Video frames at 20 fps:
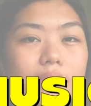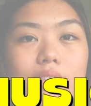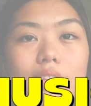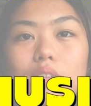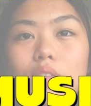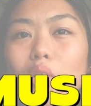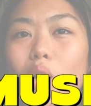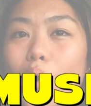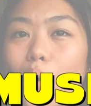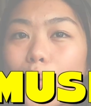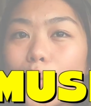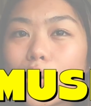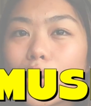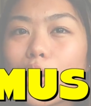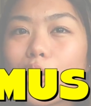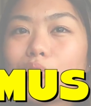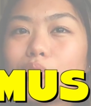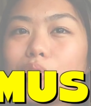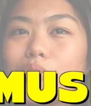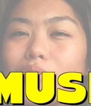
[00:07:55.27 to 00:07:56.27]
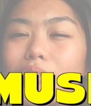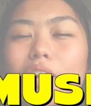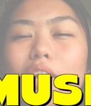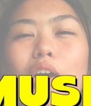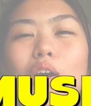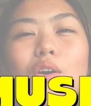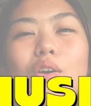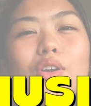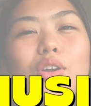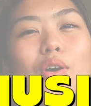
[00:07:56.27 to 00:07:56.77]
the tone of the
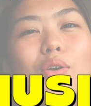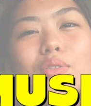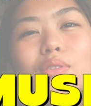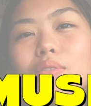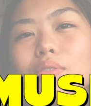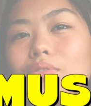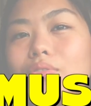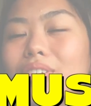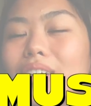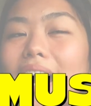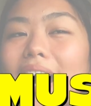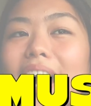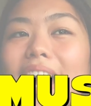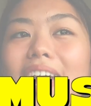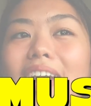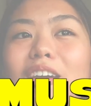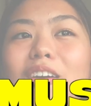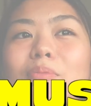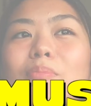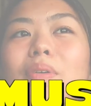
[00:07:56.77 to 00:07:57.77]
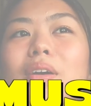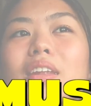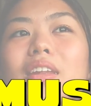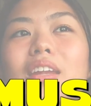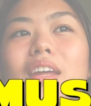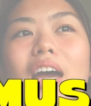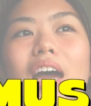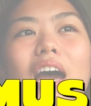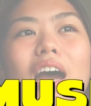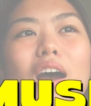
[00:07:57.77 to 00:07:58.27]
video, you know, the vibe
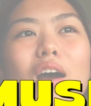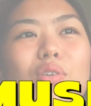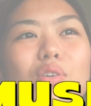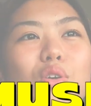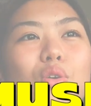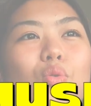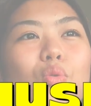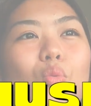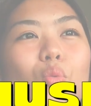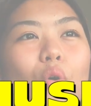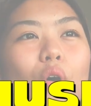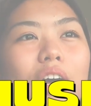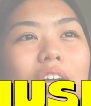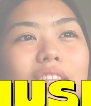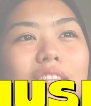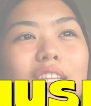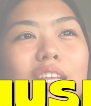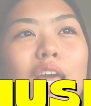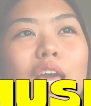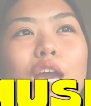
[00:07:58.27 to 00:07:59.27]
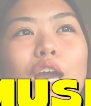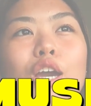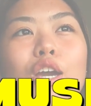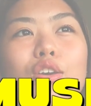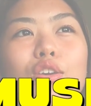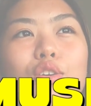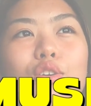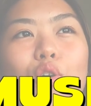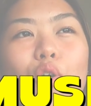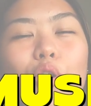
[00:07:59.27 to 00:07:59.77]
and how you want
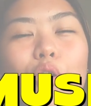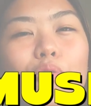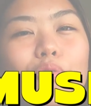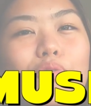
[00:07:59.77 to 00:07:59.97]
your